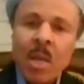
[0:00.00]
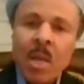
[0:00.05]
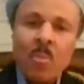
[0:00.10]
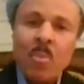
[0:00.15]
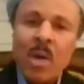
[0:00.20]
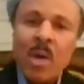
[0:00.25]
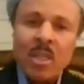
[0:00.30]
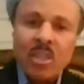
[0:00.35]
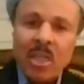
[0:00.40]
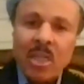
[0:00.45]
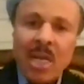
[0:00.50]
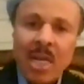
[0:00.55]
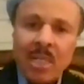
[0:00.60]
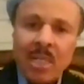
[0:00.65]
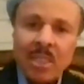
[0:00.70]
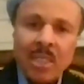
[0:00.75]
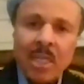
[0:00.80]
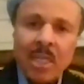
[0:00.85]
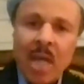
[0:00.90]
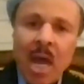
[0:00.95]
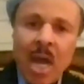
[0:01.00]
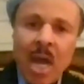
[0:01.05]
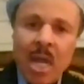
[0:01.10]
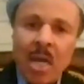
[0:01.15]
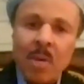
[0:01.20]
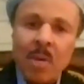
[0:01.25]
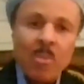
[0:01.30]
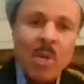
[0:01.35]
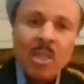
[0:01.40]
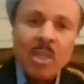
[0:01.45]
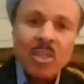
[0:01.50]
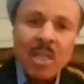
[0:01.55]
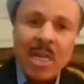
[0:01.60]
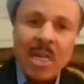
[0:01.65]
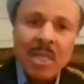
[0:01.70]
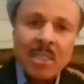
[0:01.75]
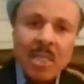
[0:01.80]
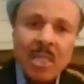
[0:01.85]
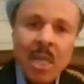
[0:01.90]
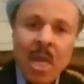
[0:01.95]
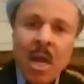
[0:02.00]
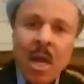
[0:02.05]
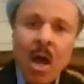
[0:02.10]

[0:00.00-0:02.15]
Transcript: much less Gaia, much less